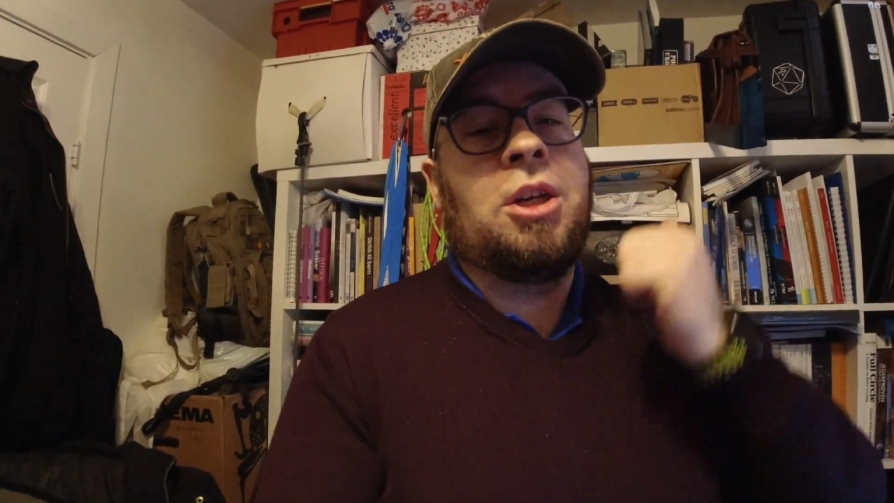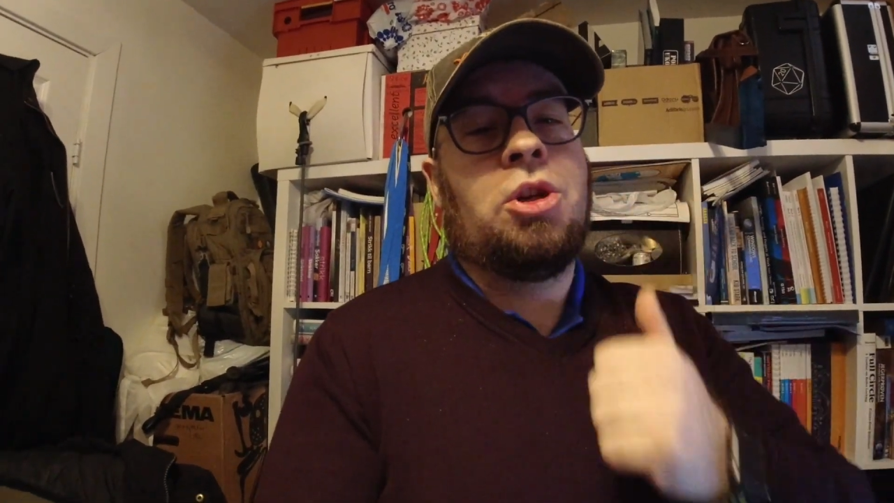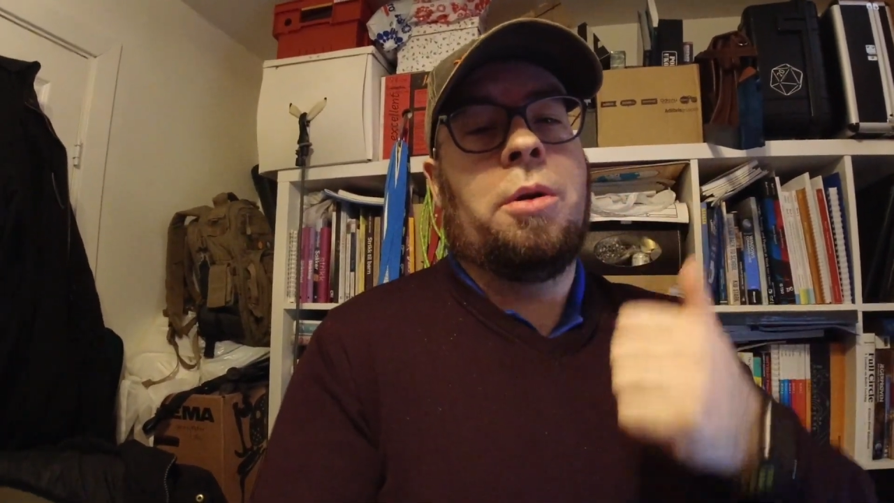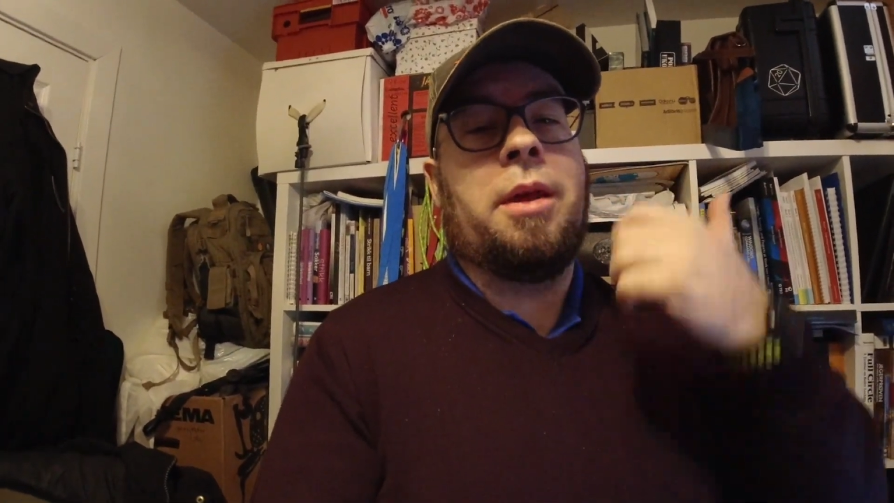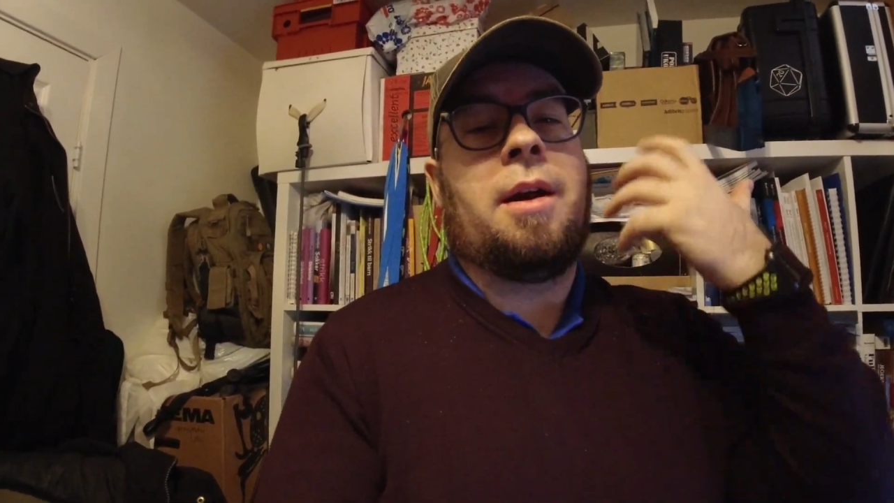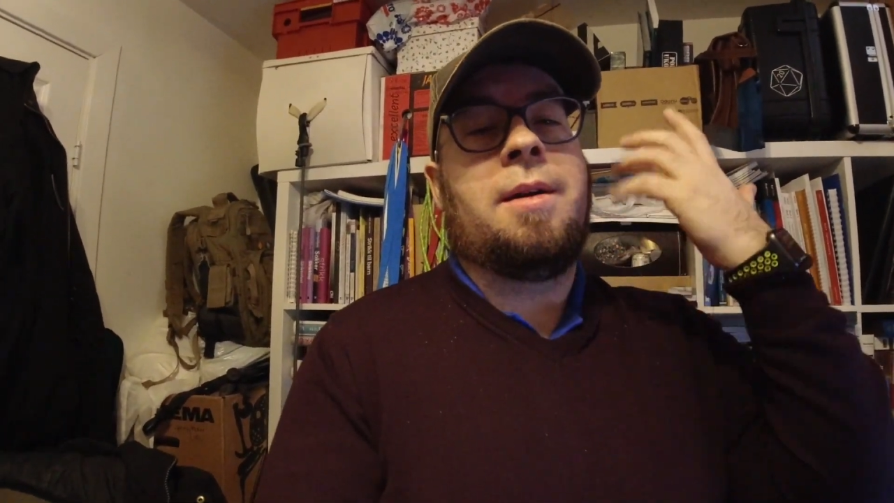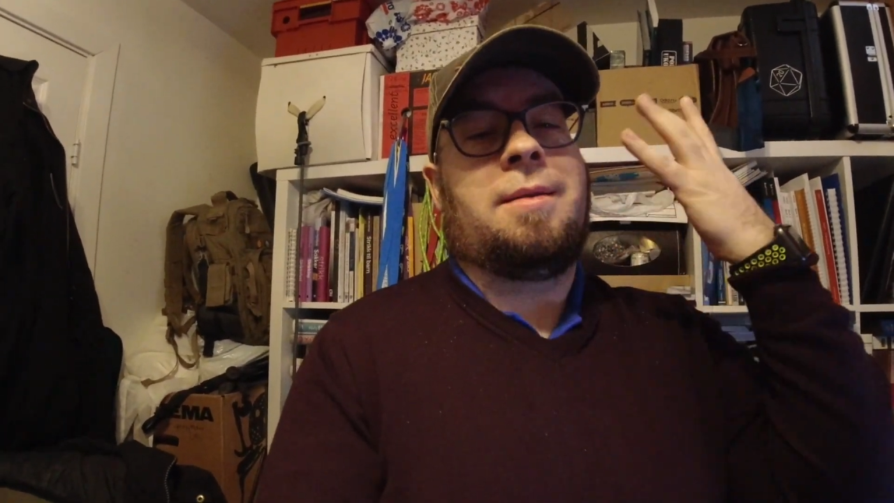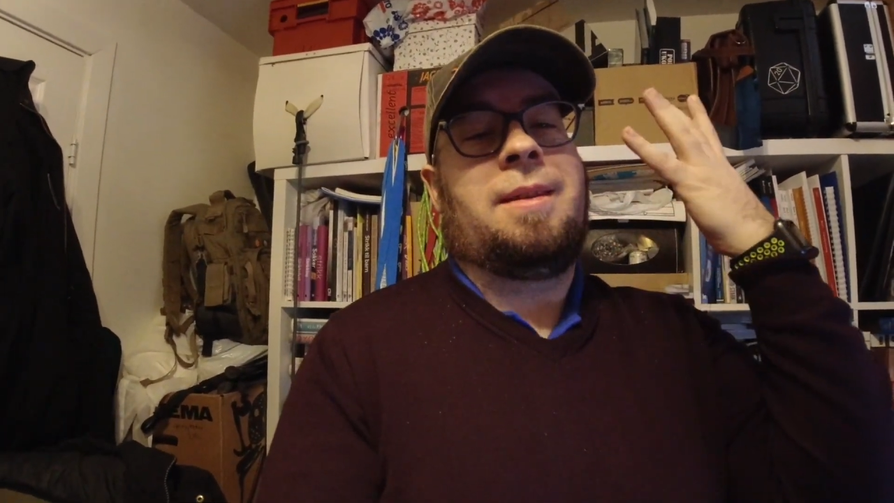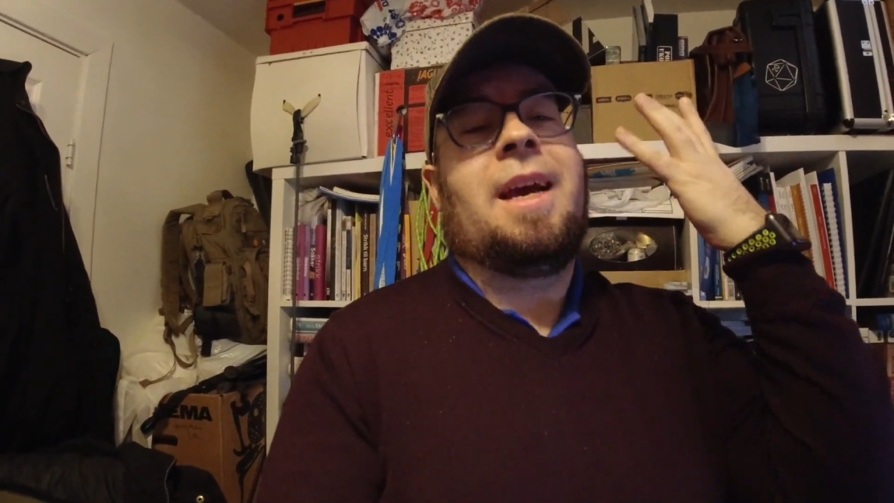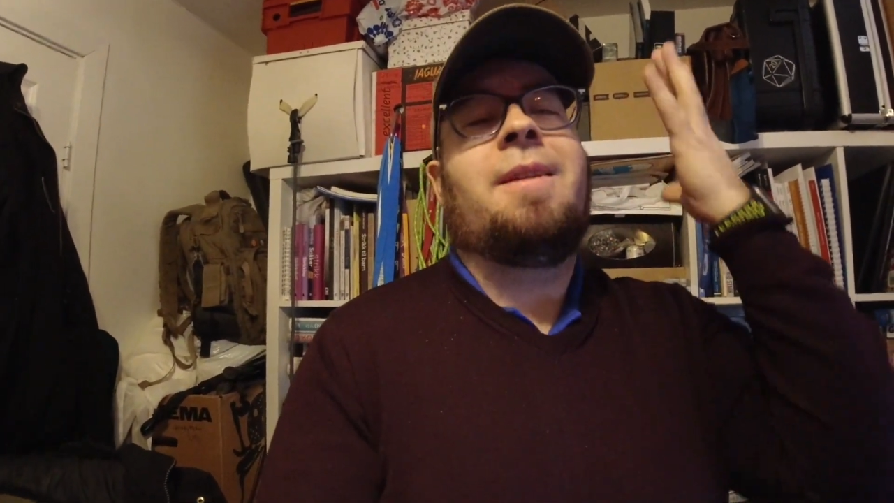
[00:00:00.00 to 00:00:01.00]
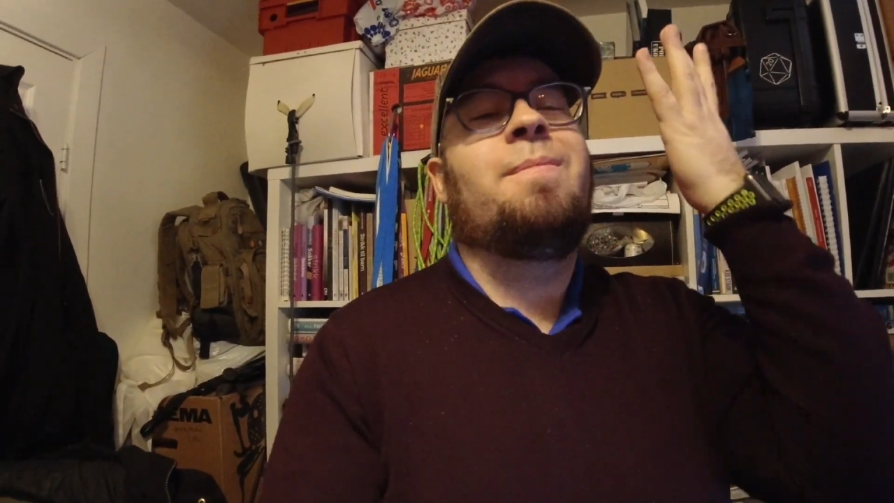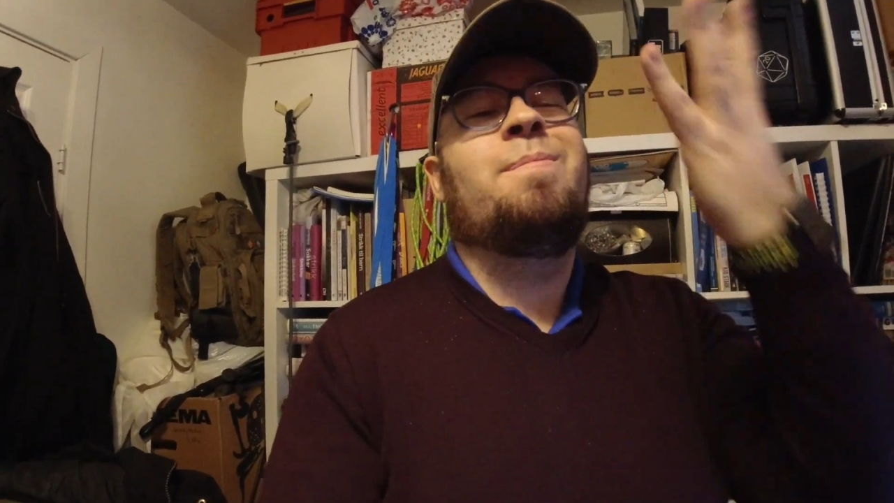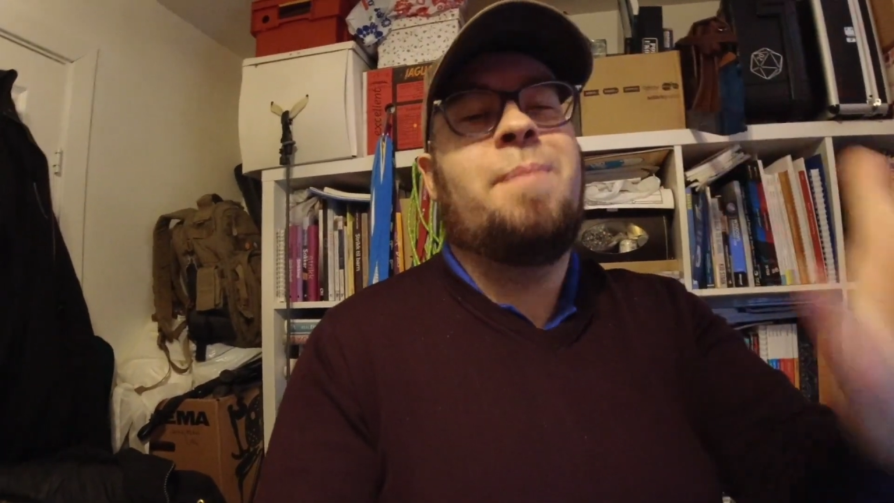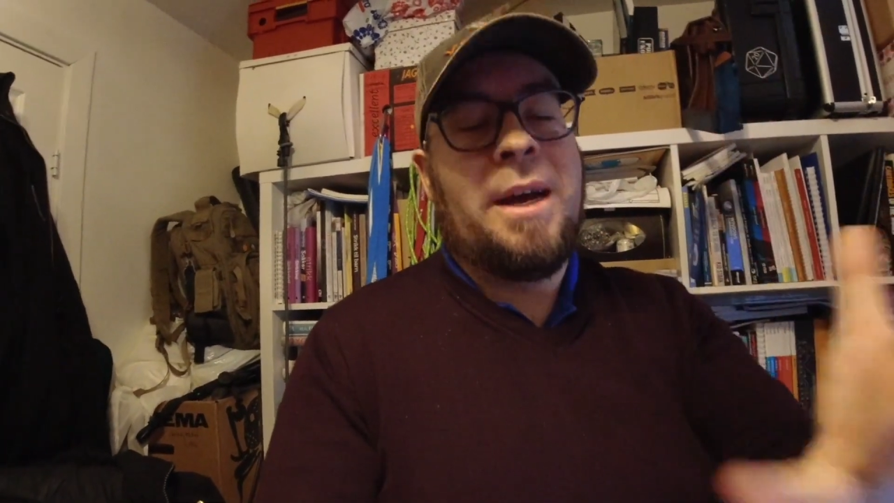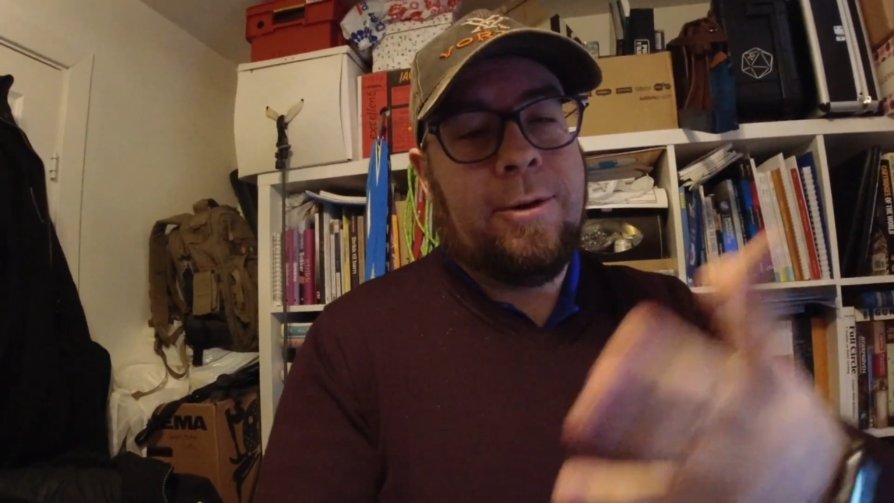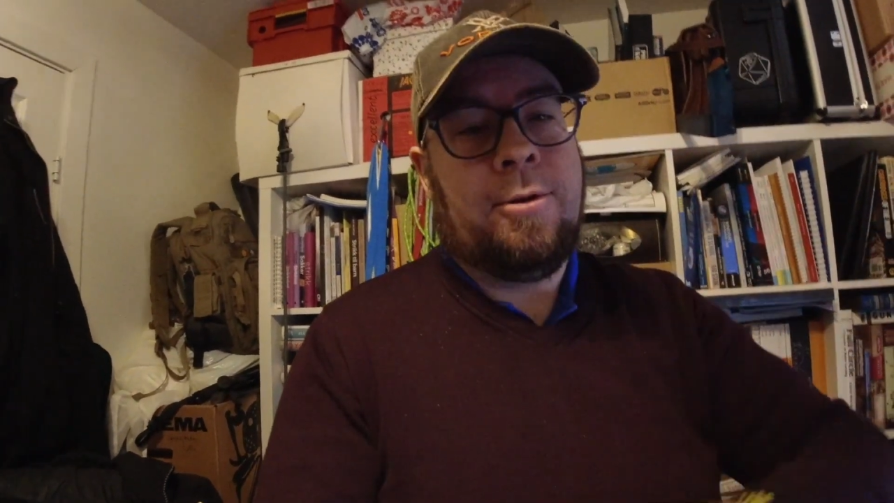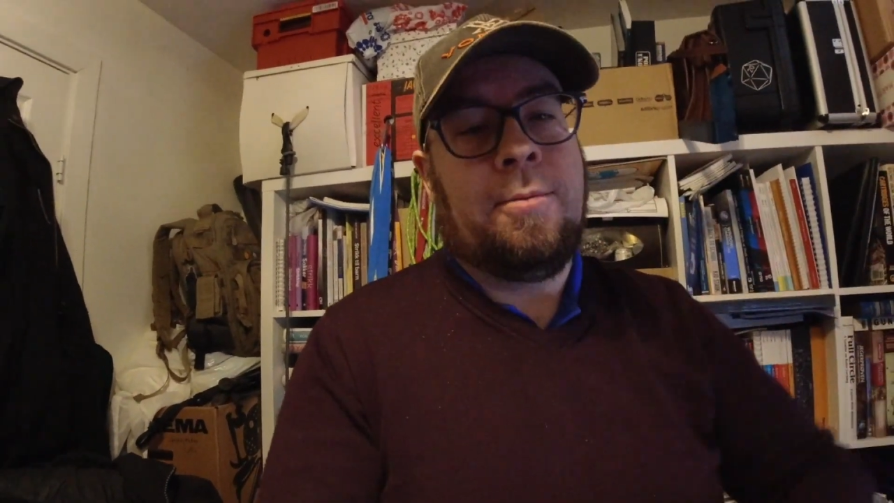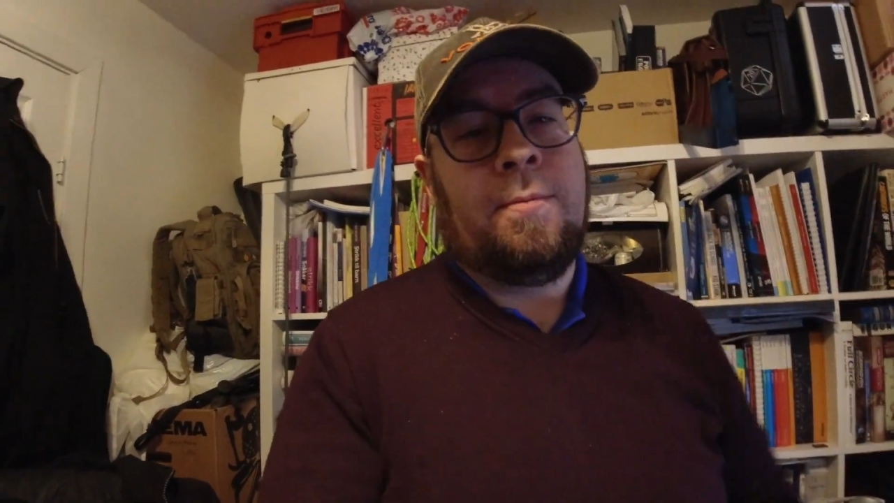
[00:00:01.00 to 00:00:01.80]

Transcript: sure that I get better.